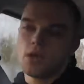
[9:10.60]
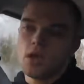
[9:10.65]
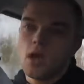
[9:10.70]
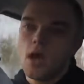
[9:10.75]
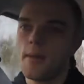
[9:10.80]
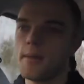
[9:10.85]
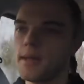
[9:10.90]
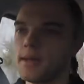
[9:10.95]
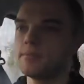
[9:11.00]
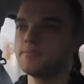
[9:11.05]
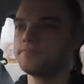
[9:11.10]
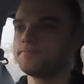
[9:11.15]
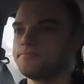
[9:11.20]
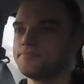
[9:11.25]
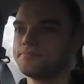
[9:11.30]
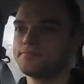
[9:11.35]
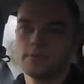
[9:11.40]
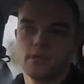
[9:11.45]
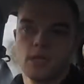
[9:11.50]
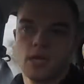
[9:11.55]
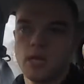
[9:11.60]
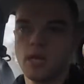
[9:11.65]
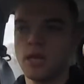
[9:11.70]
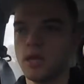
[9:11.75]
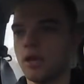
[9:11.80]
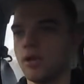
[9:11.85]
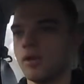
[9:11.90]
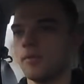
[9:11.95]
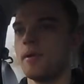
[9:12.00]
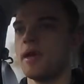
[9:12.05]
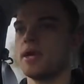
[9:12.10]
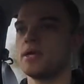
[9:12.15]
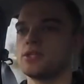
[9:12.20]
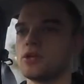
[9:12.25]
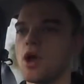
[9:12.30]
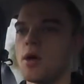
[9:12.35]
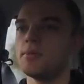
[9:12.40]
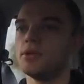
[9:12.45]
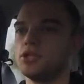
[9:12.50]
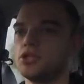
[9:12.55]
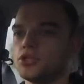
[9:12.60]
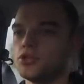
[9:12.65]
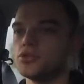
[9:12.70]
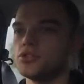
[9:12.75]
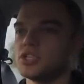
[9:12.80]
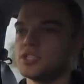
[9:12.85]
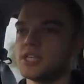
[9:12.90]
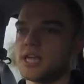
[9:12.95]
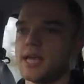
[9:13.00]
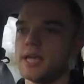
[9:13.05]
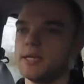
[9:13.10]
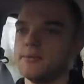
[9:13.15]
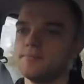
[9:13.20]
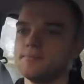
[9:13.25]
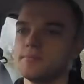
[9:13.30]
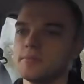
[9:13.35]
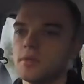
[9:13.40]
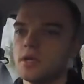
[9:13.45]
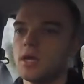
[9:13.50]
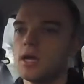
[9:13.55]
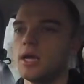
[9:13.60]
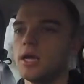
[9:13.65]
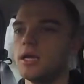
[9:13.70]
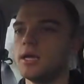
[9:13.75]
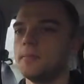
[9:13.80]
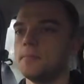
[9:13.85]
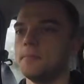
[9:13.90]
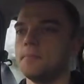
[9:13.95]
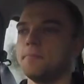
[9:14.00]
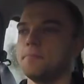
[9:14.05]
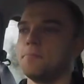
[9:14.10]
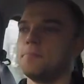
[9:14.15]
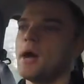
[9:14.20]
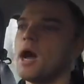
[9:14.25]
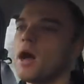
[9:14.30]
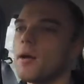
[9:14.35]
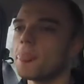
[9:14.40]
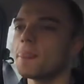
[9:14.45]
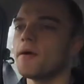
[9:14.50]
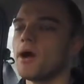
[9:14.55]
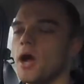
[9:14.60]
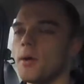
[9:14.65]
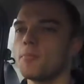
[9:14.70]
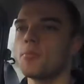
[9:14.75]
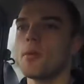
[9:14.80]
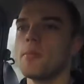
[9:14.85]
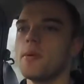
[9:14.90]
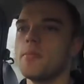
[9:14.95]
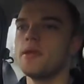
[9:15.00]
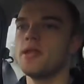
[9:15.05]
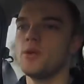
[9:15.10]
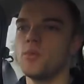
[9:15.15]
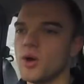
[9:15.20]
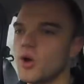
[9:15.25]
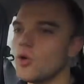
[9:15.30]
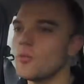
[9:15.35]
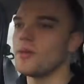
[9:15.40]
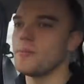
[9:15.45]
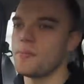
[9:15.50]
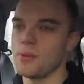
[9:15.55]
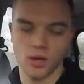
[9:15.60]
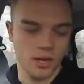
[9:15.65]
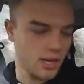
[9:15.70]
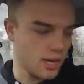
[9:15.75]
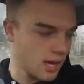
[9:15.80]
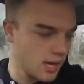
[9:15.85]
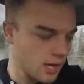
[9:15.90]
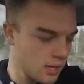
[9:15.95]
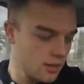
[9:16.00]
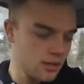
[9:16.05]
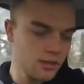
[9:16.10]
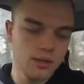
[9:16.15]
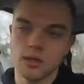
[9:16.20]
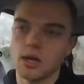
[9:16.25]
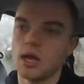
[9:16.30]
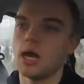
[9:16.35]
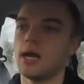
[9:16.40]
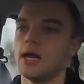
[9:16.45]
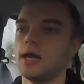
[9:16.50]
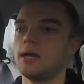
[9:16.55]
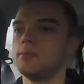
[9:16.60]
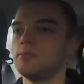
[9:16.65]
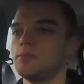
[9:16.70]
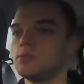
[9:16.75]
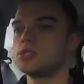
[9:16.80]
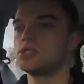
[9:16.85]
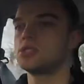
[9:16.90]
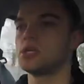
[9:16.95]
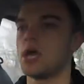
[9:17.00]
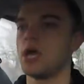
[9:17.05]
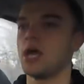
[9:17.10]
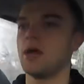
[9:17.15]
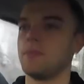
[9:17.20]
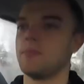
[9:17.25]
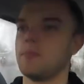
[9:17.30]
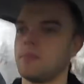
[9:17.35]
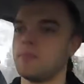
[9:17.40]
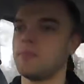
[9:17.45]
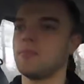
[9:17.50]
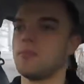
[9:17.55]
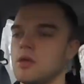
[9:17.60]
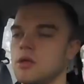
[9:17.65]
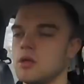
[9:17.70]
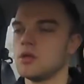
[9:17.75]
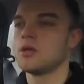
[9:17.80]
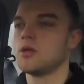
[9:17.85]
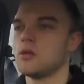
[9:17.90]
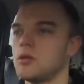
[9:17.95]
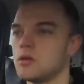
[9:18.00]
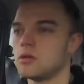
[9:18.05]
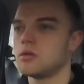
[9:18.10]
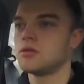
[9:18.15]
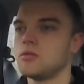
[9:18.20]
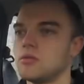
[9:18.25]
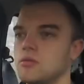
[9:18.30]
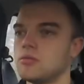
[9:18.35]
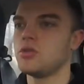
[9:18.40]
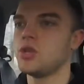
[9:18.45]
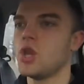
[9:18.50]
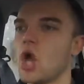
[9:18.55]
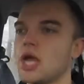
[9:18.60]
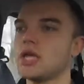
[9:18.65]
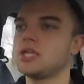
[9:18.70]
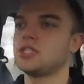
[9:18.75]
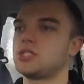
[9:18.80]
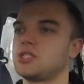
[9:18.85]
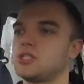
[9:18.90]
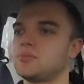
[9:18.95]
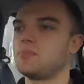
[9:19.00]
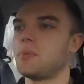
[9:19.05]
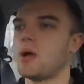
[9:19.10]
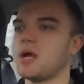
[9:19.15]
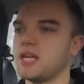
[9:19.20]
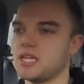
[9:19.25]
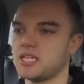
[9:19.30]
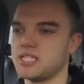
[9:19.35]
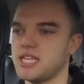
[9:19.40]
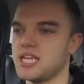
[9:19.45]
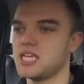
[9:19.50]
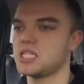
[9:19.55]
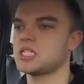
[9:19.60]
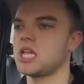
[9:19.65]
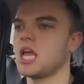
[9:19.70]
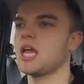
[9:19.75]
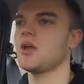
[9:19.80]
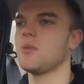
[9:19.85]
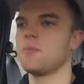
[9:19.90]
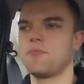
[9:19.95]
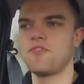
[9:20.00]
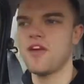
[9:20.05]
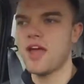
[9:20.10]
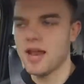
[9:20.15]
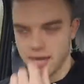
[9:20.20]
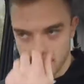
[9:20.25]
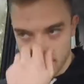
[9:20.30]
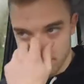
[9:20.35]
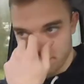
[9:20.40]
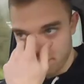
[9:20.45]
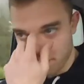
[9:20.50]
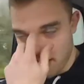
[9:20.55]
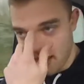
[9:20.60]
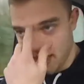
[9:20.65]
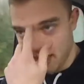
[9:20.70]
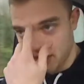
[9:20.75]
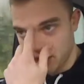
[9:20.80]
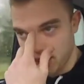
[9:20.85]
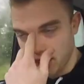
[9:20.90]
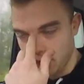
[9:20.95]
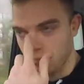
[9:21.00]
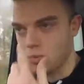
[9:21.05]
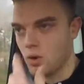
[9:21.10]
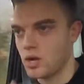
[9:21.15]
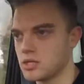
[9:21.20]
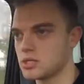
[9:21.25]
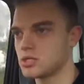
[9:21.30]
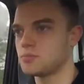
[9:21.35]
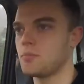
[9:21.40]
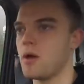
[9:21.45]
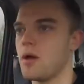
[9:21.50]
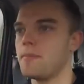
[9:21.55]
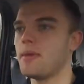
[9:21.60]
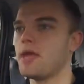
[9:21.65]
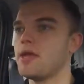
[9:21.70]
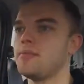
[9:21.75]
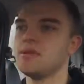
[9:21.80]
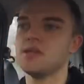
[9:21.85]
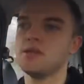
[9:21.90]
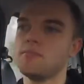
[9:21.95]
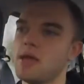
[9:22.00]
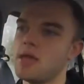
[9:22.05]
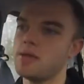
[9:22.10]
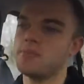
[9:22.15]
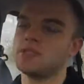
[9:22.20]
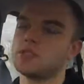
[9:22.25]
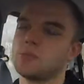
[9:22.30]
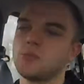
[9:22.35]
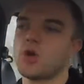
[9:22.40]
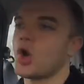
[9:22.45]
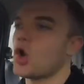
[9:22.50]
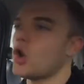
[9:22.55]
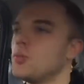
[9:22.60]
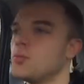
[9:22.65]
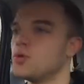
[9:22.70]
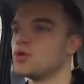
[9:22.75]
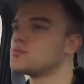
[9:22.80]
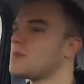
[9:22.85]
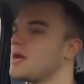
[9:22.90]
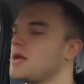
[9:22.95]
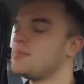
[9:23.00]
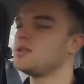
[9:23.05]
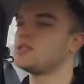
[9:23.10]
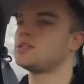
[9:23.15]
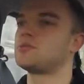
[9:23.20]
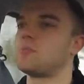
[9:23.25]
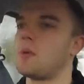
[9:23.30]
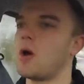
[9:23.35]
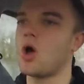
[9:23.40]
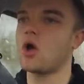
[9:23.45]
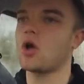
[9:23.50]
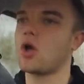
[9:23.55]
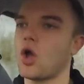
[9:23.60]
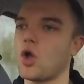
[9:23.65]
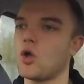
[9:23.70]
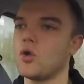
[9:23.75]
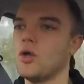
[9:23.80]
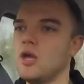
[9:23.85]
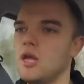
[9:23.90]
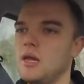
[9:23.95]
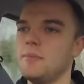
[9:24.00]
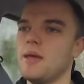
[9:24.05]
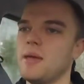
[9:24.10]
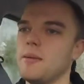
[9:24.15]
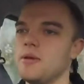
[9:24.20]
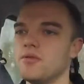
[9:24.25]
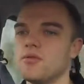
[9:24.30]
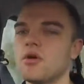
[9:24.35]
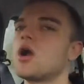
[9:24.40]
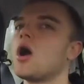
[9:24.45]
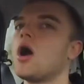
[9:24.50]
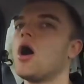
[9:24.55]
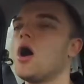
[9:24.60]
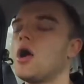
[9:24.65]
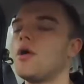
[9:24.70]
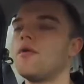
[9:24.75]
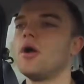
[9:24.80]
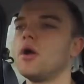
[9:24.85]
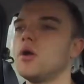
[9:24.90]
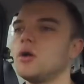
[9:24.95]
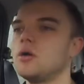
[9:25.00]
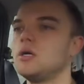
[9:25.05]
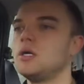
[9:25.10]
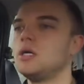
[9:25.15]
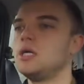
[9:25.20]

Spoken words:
I mean, beggars can't be choosers, hey. But I probably will be putting some nice bucket seats, like fairly cheap ones, but maybe some Cobras, maybe Sparko, maybe Recaro.